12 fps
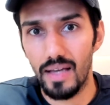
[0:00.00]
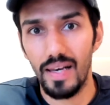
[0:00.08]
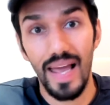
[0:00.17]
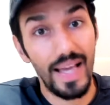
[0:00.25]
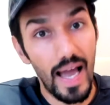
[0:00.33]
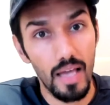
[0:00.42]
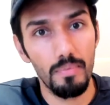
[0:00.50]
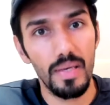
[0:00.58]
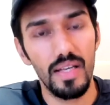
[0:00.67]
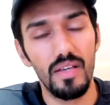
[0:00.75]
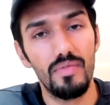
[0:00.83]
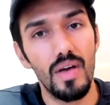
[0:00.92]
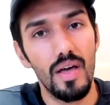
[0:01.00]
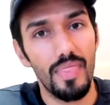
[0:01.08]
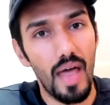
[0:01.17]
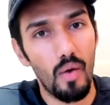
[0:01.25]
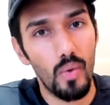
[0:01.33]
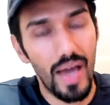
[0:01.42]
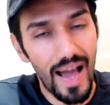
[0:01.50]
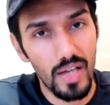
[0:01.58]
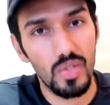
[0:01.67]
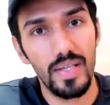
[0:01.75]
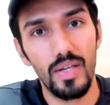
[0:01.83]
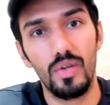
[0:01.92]
like I believe, that we're
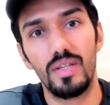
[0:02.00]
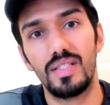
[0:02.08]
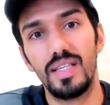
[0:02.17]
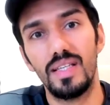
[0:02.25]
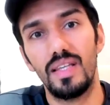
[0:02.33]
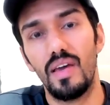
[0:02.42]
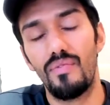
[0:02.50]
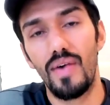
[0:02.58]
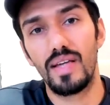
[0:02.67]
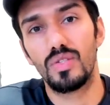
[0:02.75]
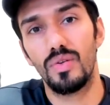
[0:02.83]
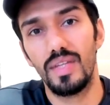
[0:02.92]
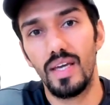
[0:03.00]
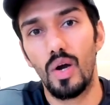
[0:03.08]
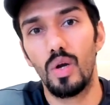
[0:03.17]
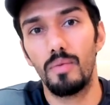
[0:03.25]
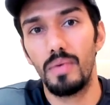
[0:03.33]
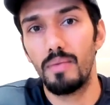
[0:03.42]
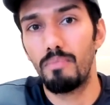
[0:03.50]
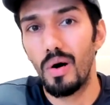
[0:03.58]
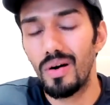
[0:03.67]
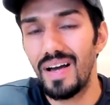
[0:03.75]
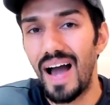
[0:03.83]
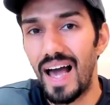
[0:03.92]
actually going to see the effects on the economy,
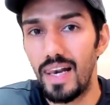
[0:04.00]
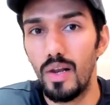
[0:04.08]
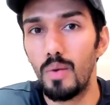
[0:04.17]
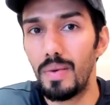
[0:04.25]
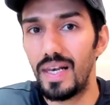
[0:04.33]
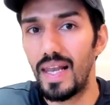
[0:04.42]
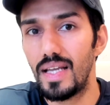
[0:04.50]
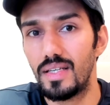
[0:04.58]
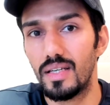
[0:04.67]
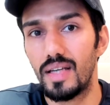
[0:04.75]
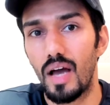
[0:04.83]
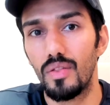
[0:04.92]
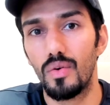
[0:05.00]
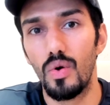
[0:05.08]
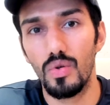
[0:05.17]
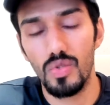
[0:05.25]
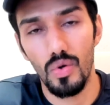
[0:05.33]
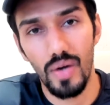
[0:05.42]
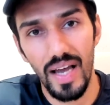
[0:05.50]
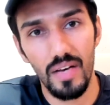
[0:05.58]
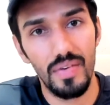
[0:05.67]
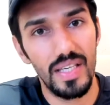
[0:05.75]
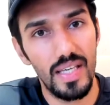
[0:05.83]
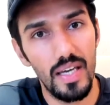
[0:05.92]
but a little bit later down the road, so kind of
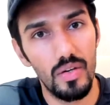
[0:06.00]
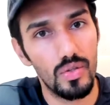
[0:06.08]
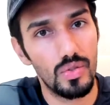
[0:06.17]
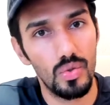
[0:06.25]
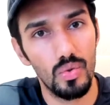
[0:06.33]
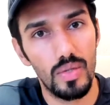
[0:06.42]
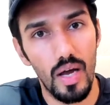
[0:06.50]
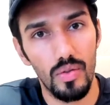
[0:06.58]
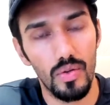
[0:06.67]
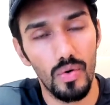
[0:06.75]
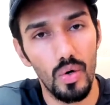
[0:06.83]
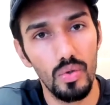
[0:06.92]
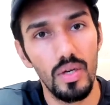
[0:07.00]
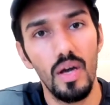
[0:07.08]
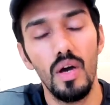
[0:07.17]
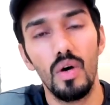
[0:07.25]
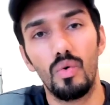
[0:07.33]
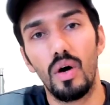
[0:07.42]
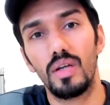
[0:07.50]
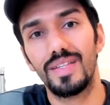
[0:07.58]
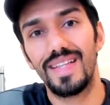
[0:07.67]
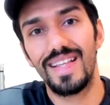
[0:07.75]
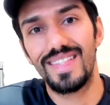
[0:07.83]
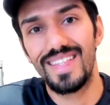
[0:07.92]
a year or two down the road, rather
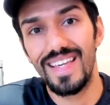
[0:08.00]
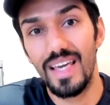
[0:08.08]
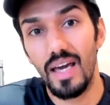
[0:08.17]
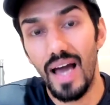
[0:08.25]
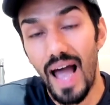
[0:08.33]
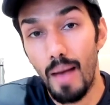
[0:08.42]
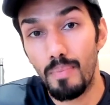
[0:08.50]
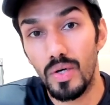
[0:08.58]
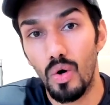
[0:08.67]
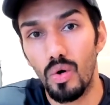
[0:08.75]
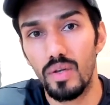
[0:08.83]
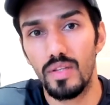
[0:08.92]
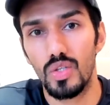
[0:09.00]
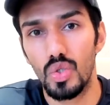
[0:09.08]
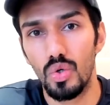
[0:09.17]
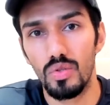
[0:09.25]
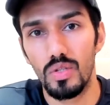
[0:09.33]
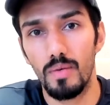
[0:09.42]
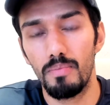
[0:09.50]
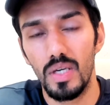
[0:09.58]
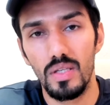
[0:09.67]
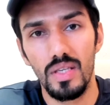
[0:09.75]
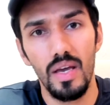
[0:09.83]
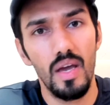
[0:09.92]
than see it happen all in the short term?
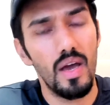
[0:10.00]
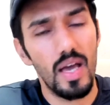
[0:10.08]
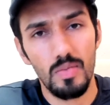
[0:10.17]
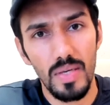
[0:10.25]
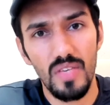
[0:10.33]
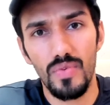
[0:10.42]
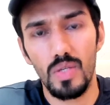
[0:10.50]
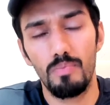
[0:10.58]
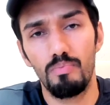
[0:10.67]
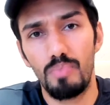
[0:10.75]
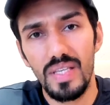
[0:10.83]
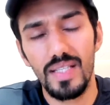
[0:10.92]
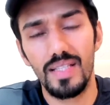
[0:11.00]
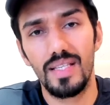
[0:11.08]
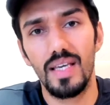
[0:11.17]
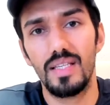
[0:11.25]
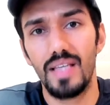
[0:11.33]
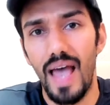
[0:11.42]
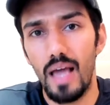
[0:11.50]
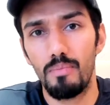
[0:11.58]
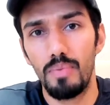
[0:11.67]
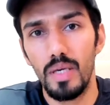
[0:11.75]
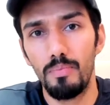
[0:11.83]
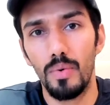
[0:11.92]
Because especially for businesses and
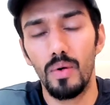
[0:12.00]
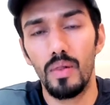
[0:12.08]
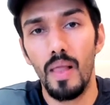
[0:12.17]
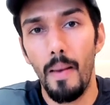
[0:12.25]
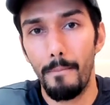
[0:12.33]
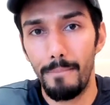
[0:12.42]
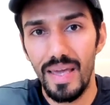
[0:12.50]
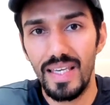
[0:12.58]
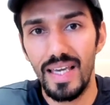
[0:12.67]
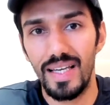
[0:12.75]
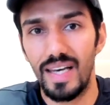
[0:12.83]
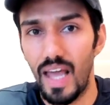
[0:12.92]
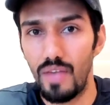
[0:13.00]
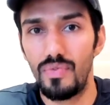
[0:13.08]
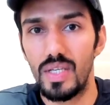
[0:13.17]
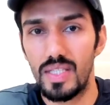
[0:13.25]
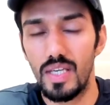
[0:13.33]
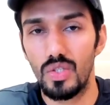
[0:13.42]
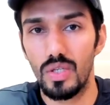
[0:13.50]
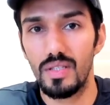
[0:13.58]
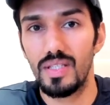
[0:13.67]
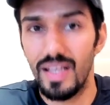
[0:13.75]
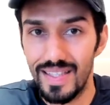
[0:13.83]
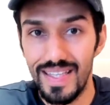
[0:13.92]
people, making life
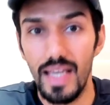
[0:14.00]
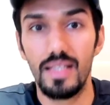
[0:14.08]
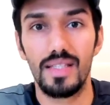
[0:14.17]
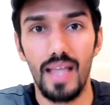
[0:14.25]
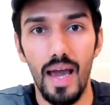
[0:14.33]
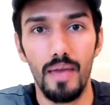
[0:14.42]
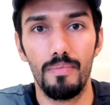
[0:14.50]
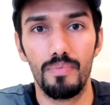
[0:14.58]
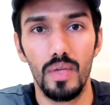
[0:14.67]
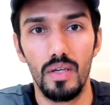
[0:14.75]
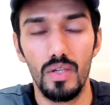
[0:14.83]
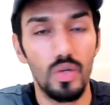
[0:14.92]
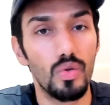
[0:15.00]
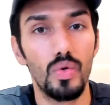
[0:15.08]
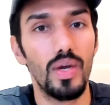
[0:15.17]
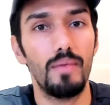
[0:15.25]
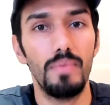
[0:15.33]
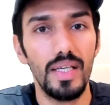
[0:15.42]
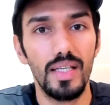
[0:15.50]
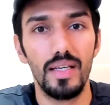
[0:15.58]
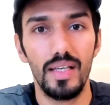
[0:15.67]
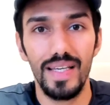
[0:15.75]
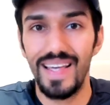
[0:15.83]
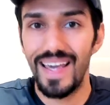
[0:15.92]
decisions takes time. You don't do it
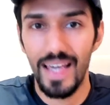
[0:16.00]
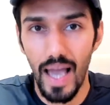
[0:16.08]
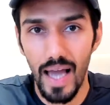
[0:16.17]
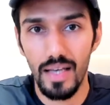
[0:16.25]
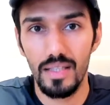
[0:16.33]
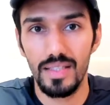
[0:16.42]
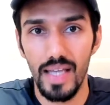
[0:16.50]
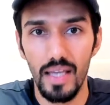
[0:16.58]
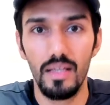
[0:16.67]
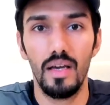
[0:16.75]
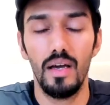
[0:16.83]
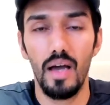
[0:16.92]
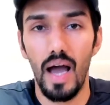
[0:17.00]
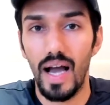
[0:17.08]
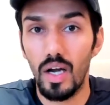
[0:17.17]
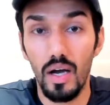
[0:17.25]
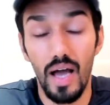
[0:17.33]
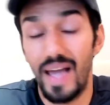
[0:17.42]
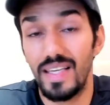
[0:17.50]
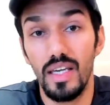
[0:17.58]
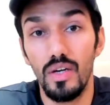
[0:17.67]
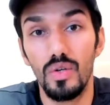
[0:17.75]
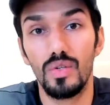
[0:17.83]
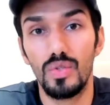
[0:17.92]
immediately. It can take a
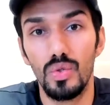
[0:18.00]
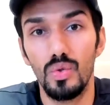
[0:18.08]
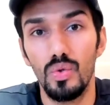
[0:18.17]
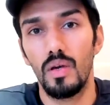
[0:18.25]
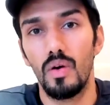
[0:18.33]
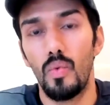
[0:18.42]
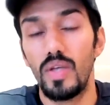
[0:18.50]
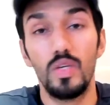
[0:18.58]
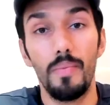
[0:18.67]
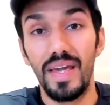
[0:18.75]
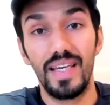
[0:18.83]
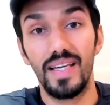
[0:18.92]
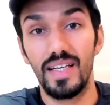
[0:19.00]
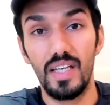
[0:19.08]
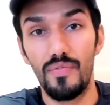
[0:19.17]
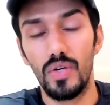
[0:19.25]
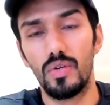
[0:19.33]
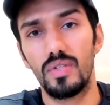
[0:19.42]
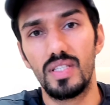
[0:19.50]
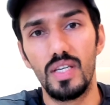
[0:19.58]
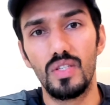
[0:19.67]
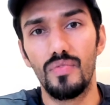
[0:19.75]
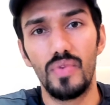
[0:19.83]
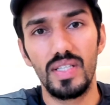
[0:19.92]
year or two. When you're making a difficult
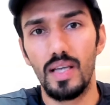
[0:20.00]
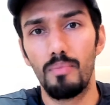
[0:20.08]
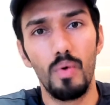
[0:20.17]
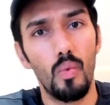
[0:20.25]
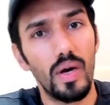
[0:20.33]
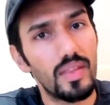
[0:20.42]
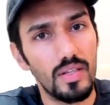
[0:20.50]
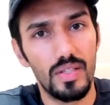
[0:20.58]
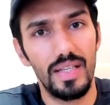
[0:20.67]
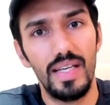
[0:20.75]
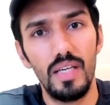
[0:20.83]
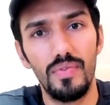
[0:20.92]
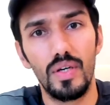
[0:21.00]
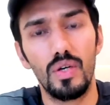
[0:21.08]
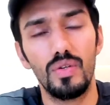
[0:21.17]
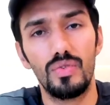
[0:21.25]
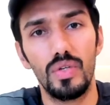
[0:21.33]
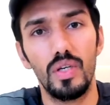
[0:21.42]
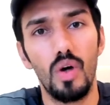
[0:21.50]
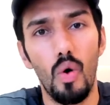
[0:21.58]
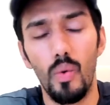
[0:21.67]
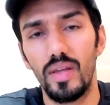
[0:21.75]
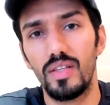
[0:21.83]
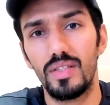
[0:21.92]
decision, for example, whether to leave a country or
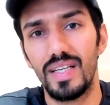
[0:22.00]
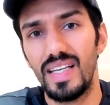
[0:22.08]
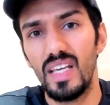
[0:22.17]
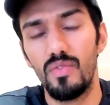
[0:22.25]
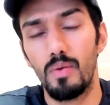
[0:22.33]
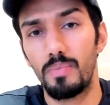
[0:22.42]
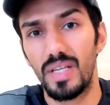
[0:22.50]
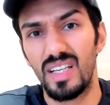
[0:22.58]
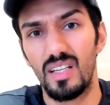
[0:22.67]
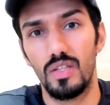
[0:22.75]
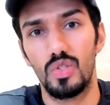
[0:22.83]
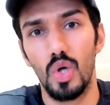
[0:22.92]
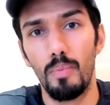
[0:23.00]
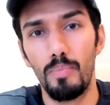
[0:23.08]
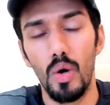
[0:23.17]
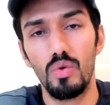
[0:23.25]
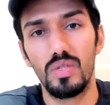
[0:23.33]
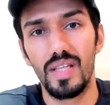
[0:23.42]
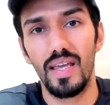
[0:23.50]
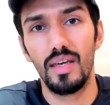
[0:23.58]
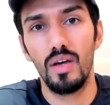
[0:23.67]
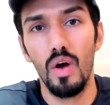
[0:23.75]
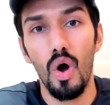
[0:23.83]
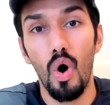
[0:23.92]
whether to leave a particular job
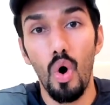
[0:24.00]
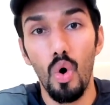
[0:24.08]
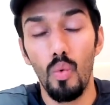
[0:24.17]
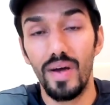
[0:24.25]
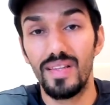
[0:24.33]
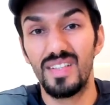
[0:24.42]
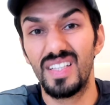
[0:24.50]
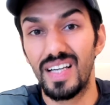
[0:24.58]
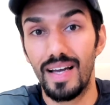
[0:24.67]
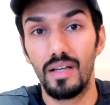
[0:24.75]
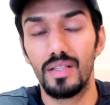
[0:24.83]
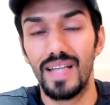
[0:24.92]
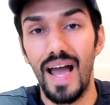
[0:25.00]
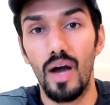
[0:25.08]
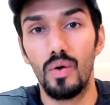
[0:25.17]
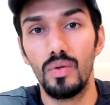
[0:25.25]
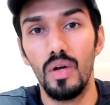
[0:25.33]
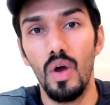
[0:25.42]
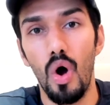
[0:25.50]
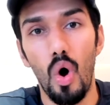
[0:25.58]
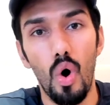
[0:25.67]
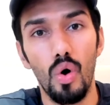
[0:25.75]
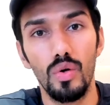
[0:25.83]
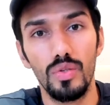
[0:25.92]
posting or whether to cut down
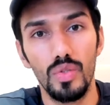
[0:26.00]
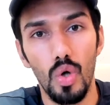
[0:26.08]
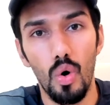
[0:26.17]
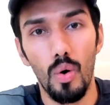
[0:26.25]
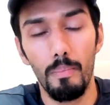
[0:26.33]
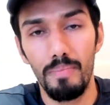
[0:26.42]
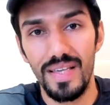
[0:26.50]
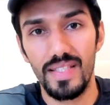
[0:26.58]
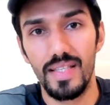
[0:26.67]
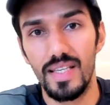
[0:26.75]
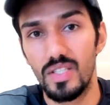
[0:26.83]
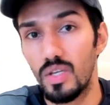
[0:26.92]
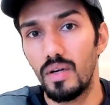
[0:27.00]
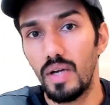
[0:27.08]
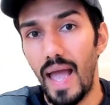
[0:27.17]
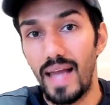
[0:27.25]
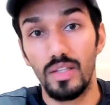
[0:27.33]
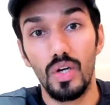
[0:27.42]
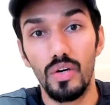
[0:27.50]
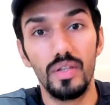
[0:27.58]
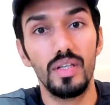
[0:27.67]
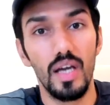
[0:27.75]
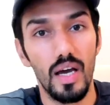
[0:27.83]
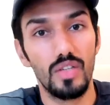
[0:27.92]
on your business and
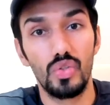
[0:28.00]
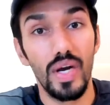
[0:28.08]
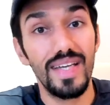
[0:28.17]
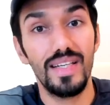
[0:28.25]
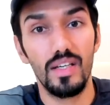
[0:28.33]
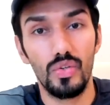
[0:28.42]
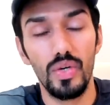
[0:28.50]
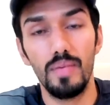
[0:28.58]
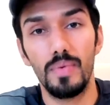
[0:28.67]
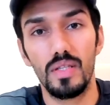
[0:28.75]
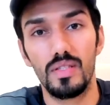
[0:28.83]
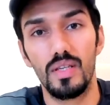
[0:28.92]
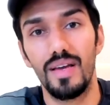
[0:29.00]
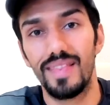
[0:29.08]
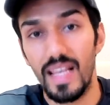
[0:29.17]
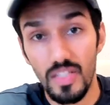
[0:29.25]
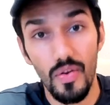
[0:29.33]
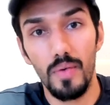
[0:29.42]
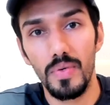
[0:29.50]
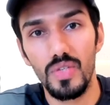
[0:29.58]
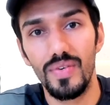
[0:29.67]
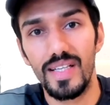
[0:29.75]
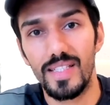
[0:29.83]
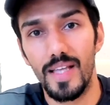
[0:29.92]
current trade agreements. Thanks very much
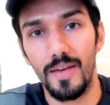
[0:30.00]
for listening.